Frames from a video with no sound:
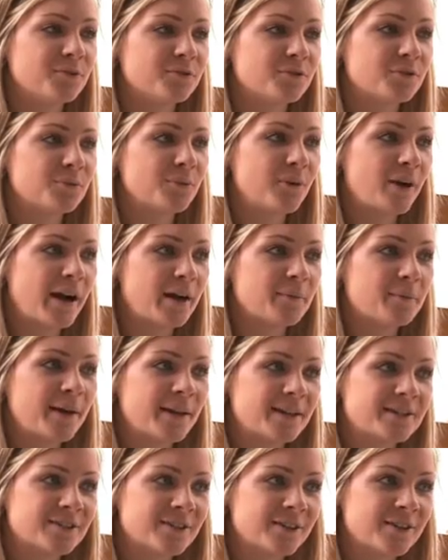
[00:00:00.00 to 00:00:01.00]
removed from what I
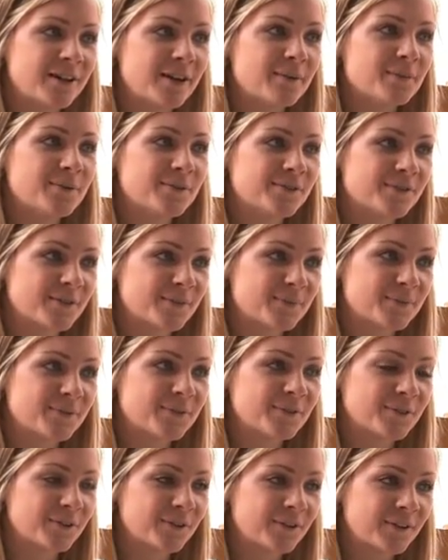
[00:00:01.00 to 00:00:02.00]
picture a Muslim
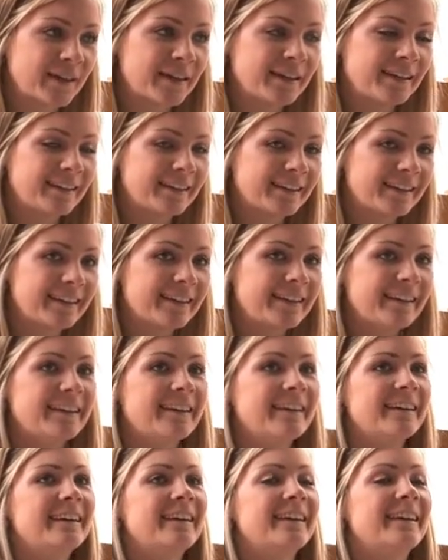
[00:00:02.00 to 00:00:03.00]
to look like.
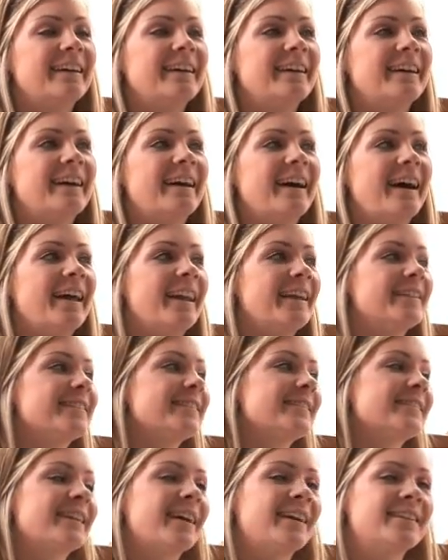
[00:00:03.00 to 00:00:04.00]
And I
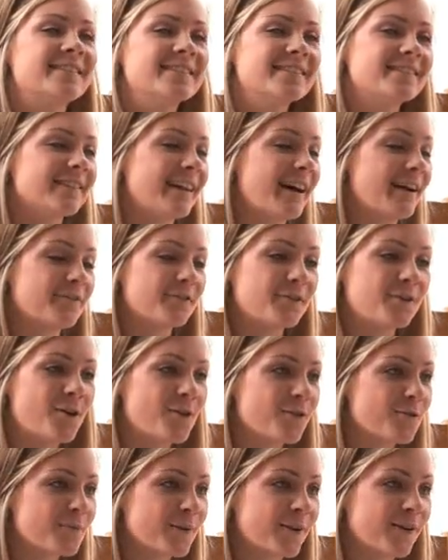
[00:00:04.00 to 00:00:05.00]
just I just laugh it
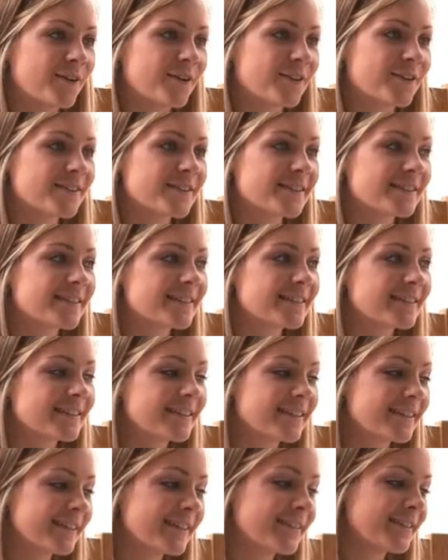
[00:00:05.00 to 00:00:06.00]
off because
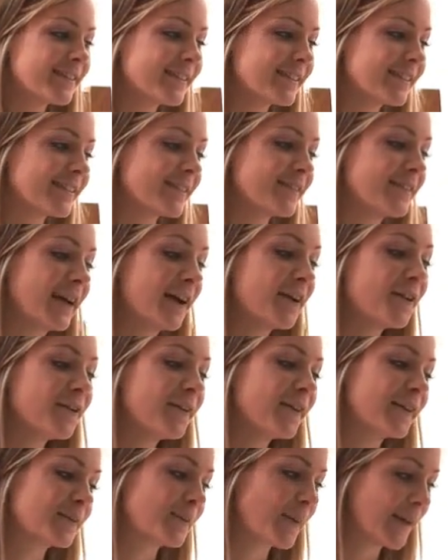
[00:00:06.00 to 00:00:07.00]
so
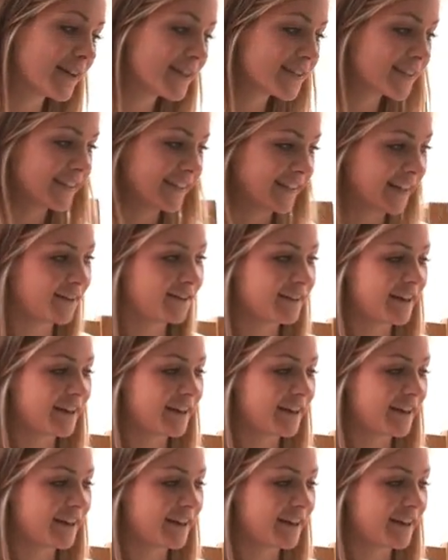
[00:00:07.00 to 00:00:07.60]
now especially